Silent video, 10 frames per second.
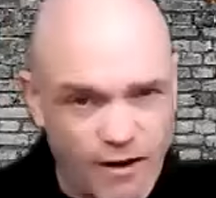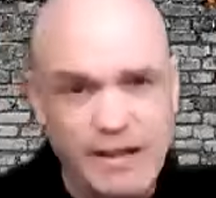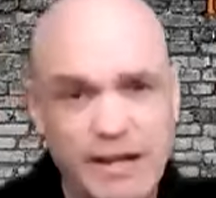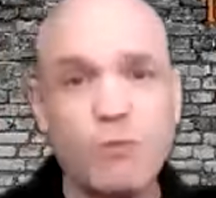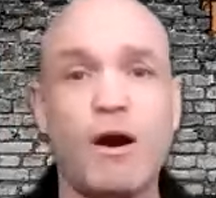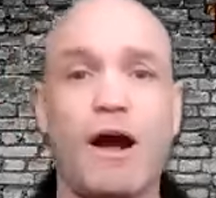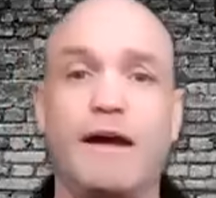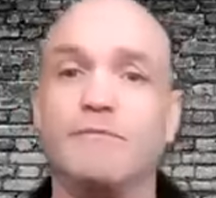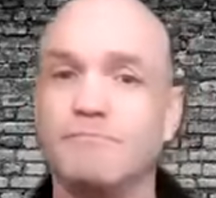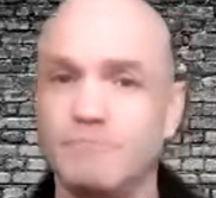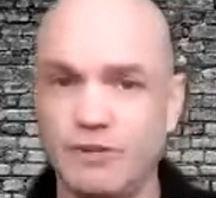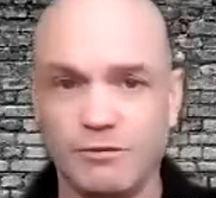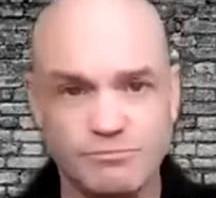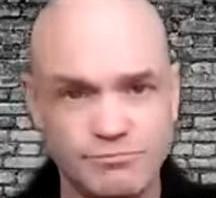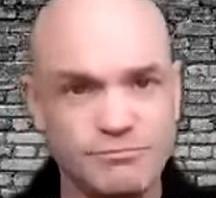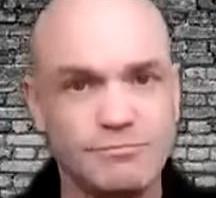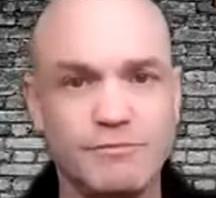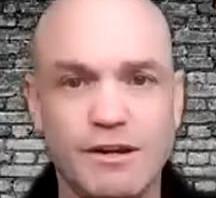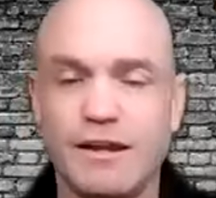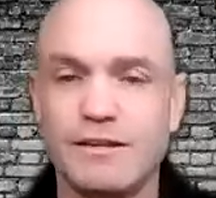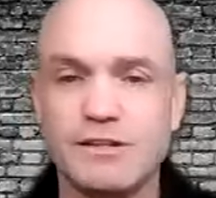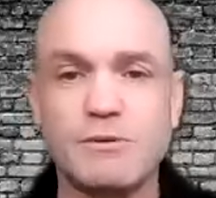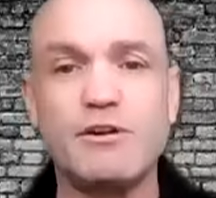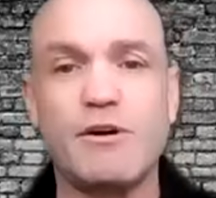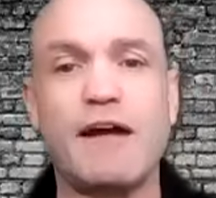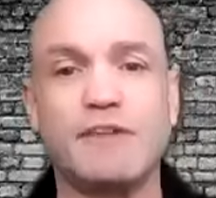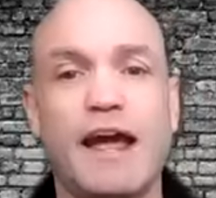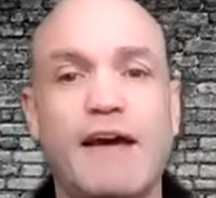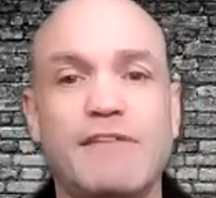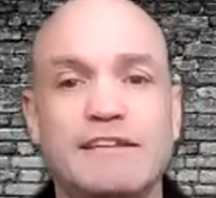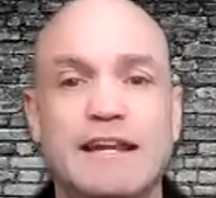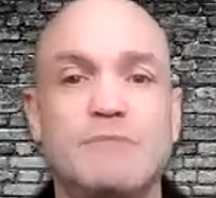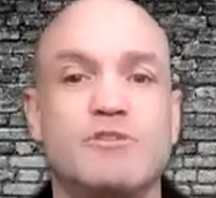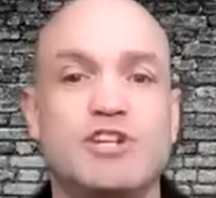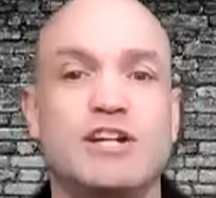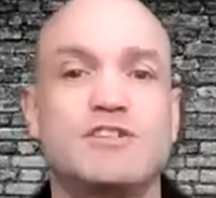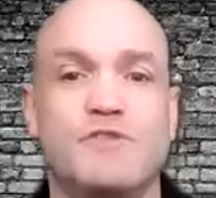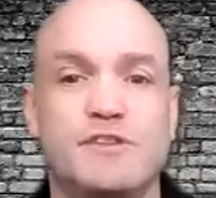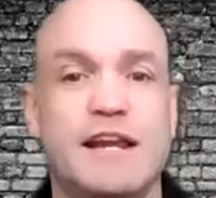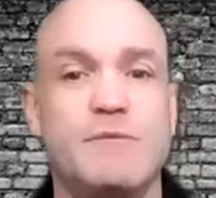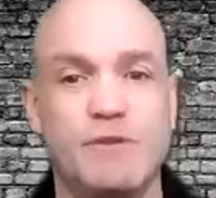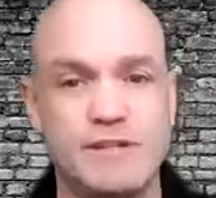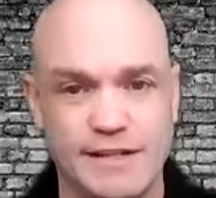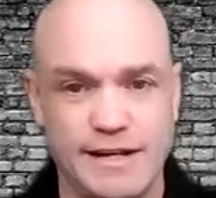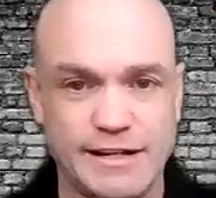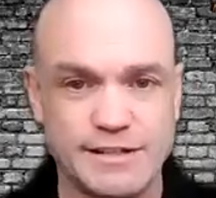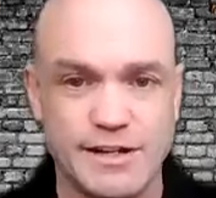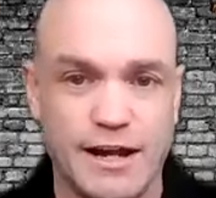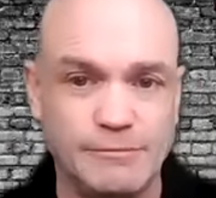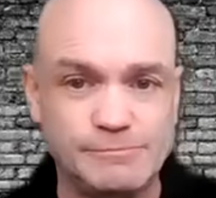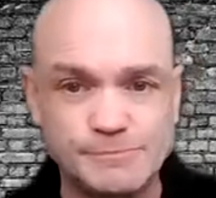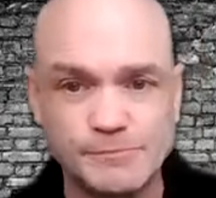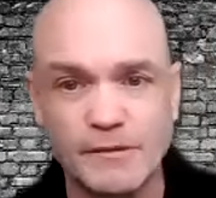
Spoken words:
Find out why. This way you don't have to have that same rejection for the same reason the next time.